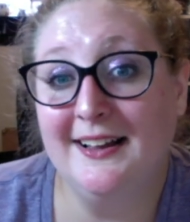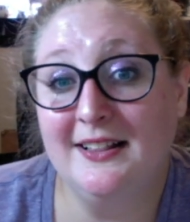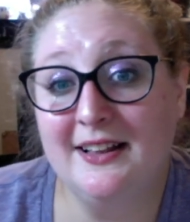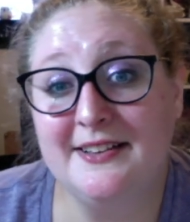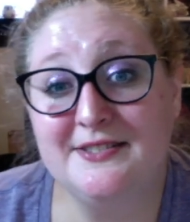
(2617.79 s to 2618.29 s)

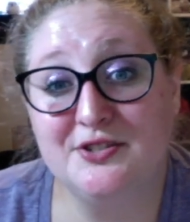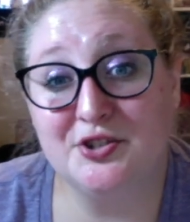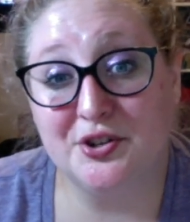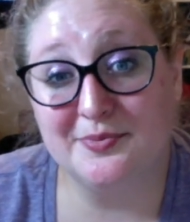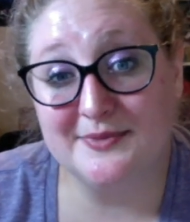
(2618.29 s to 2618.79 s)
less
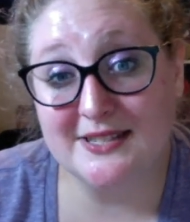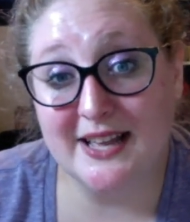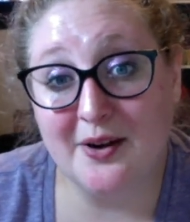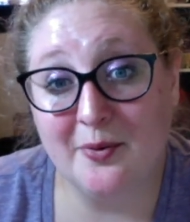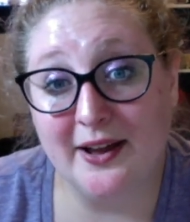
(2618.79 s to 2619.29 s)
germs
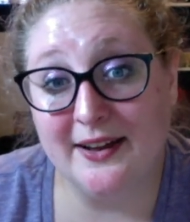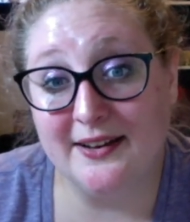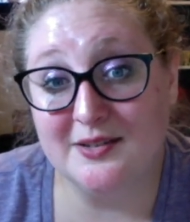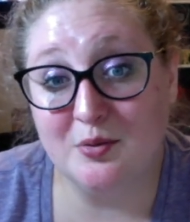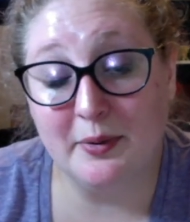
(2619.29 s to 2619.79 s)
that way,
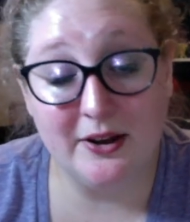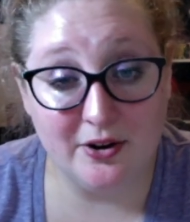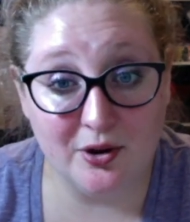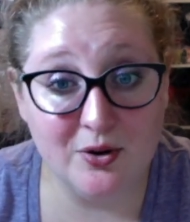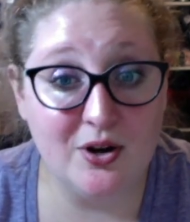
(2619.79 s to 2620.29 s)
because we'll be in
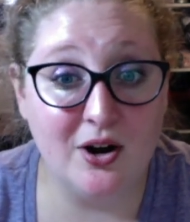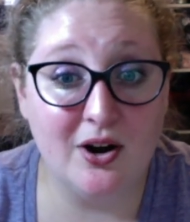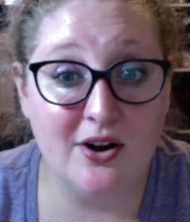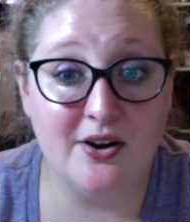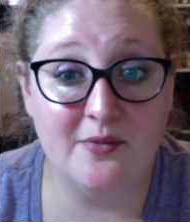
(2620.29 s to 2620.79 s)
our own
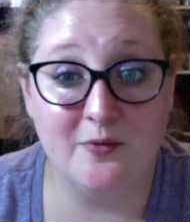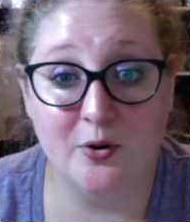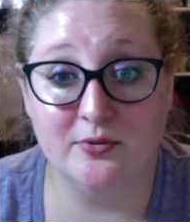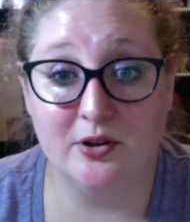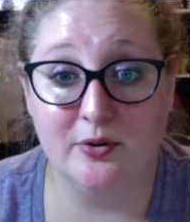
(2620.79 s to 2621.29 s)
car and we're
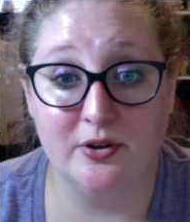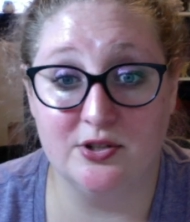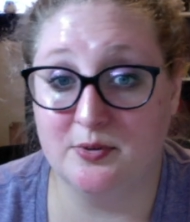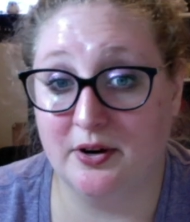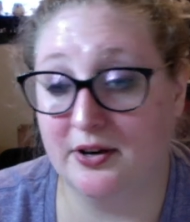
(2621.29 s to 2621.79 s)
only going
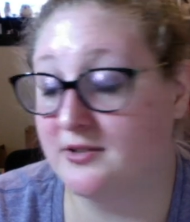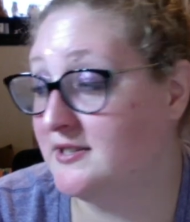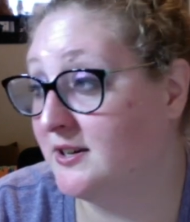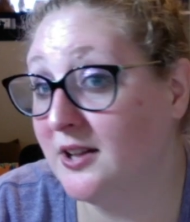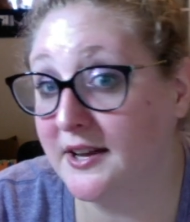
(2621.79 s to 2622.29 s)
to our
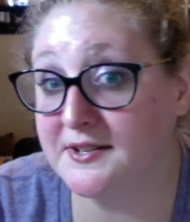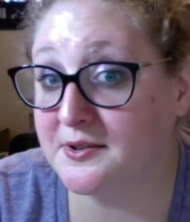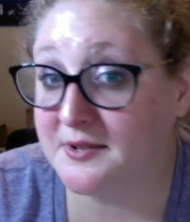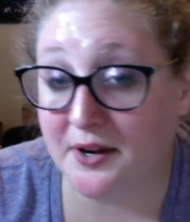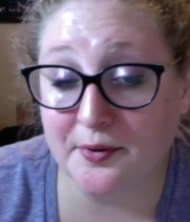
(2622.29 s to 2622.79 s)
sterilized
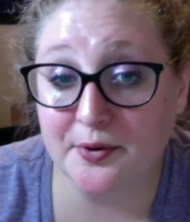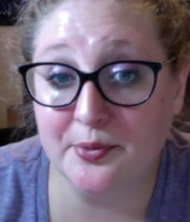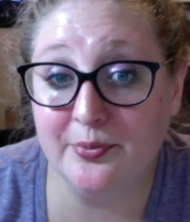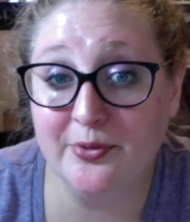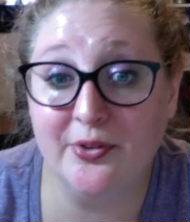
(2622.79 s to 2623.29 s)
hotel
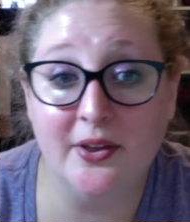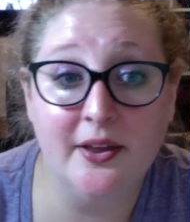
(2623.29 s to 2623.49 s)
rooms,